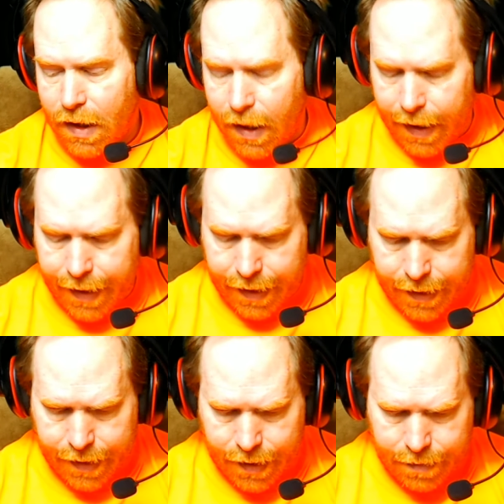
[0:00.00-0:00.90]

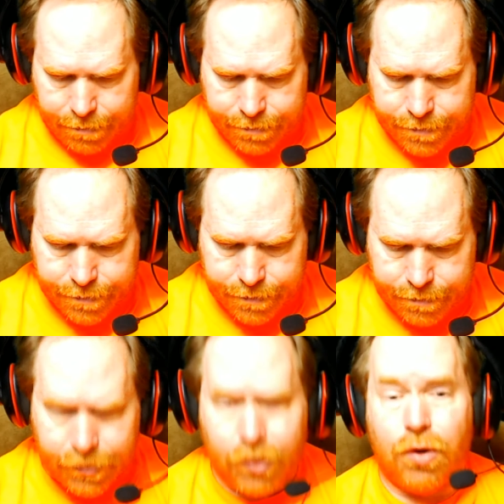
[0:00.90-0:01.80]
and the
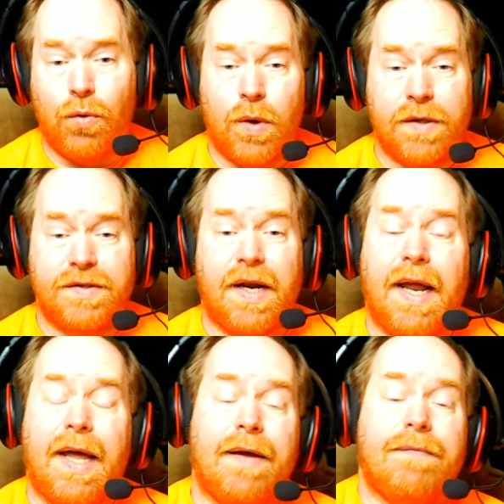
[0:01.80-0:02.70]
new ones that
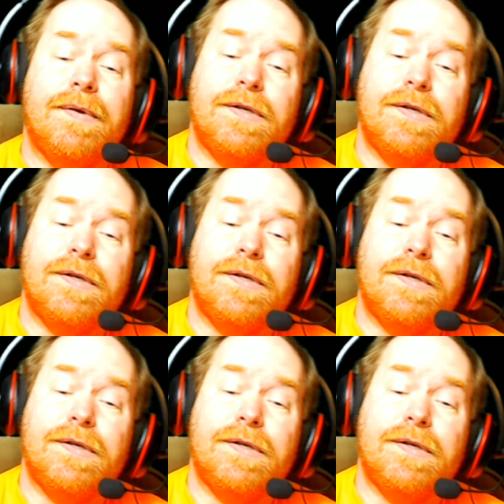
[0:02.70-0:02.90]
have